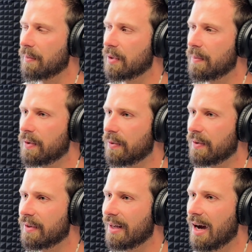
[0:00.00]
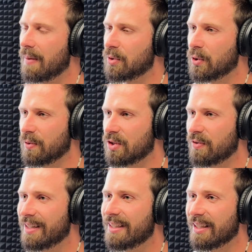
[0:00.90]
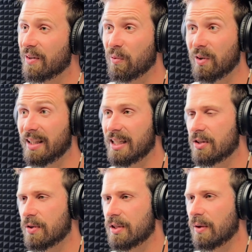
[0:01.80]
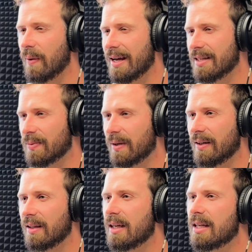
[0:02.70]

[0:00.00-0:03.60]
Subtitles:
compute, I'm sure, is trending in a really interesting way as well.